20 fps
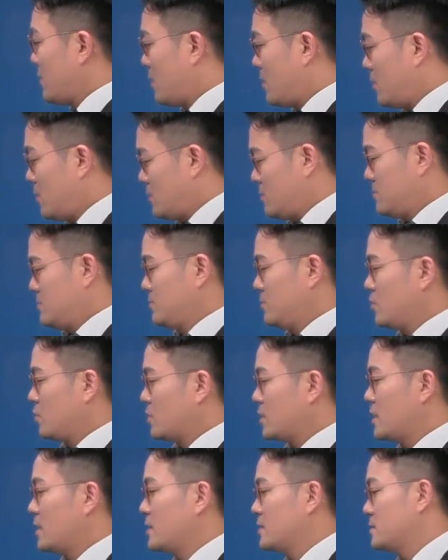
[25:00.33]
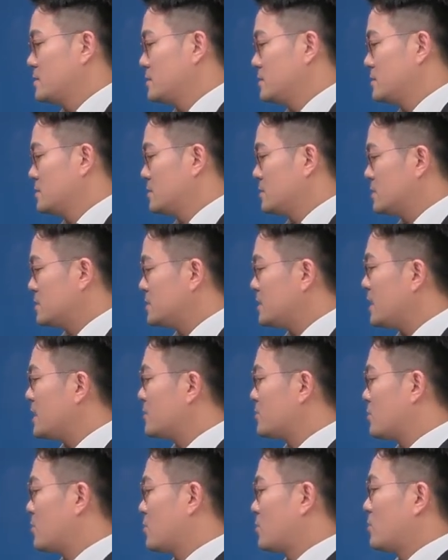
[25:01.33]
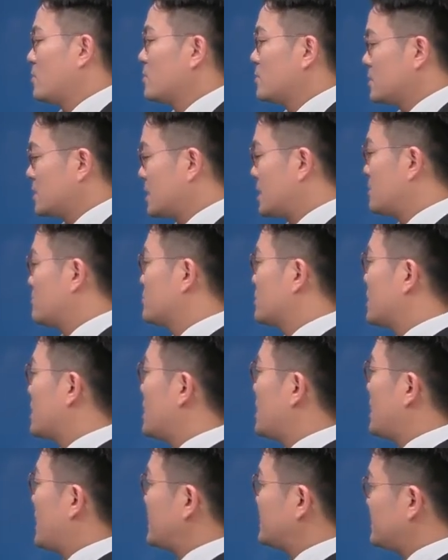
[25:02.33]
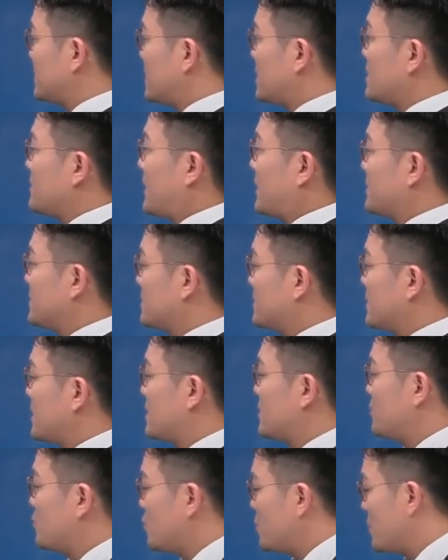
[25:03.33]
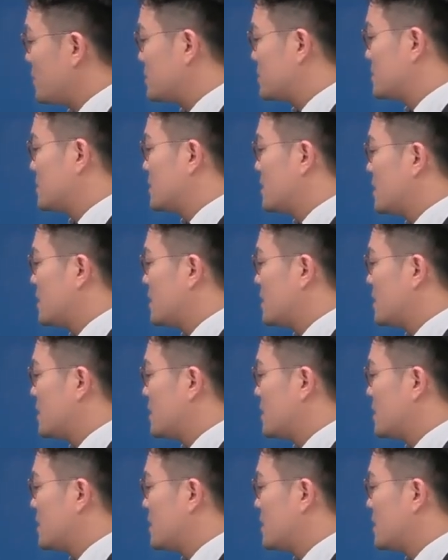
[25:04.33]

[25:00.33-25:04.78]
is just etched without craters of SLA